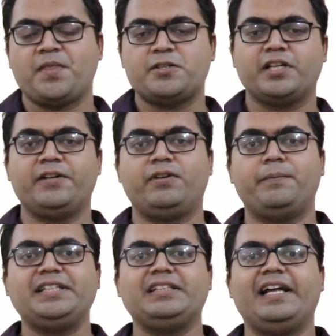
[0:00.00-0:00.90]
So
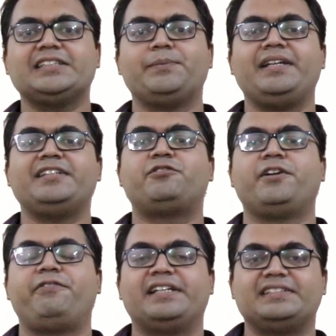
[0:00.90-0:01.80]
inflammation has mainly three
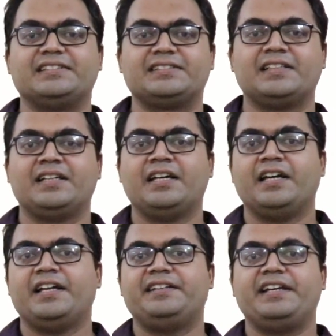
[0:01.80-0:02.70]
phases:
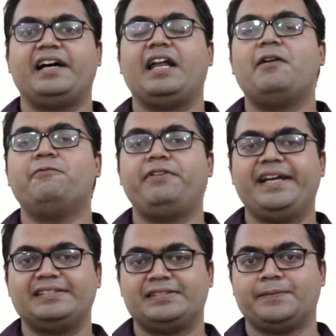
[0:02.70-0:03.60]
the alarm
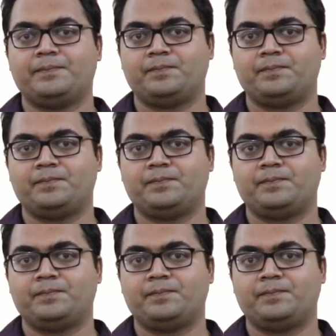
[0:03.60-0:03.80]
phase,